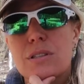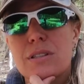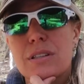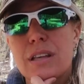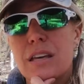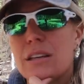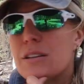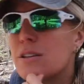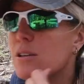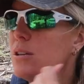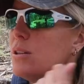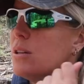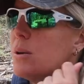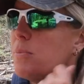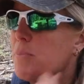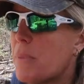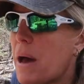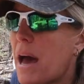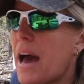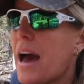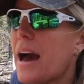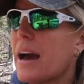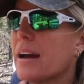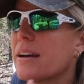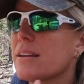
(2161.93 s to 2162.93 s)
They do the
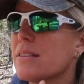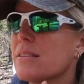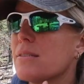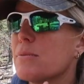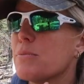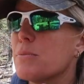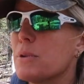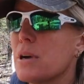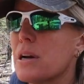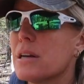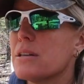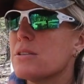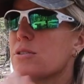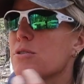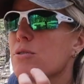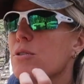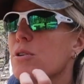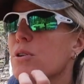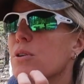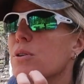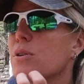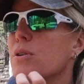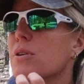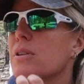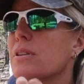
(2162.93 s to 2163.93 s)
back, the
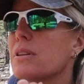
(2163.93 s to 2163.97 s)
breaststroke,